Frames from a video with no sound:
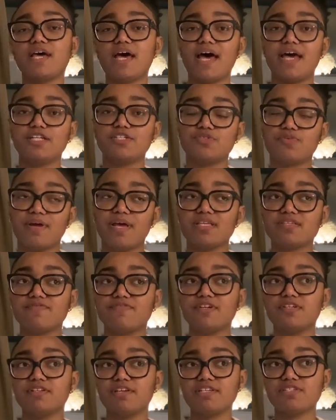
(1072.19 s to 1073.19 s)
I
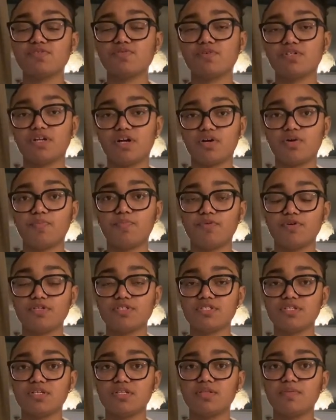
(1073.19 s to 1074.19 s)
transferred this to another
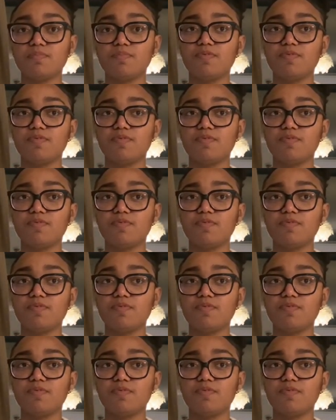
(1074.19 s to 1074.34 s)
person